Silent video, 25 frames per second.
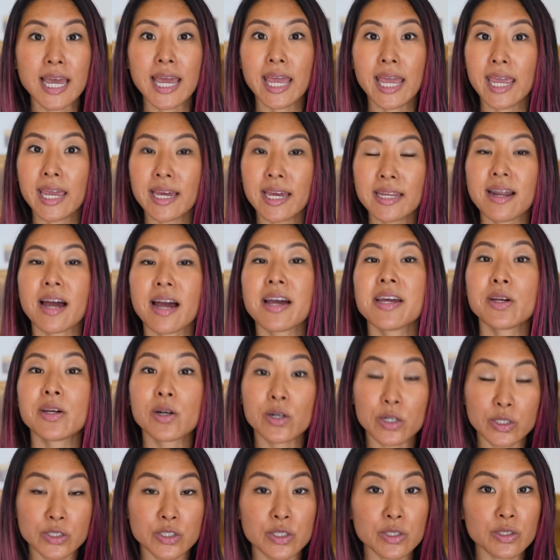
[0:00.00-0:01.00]
and I
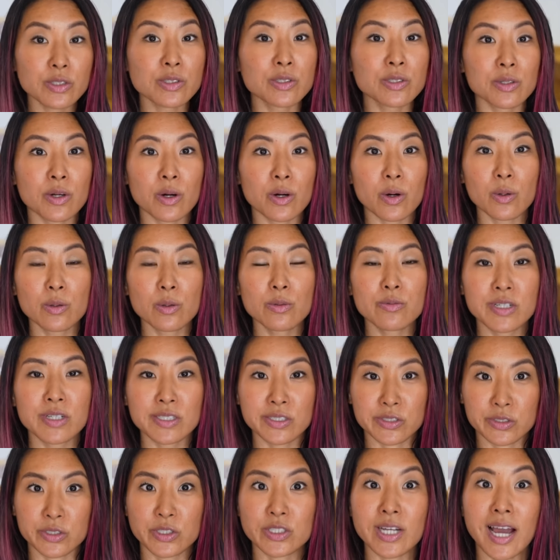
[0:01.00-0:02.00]
encourage you to do your own
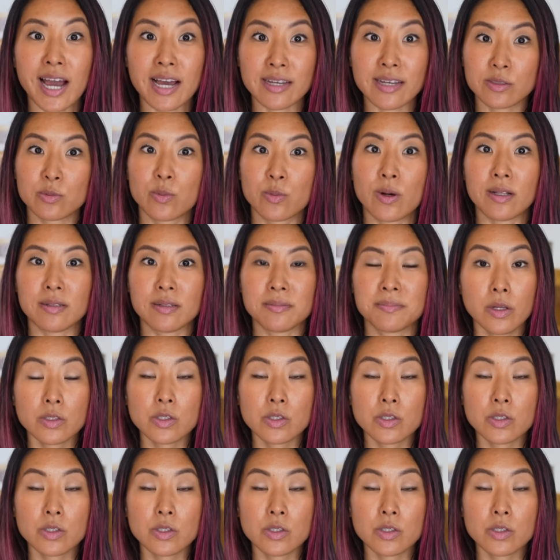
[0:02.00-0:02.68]
research as well.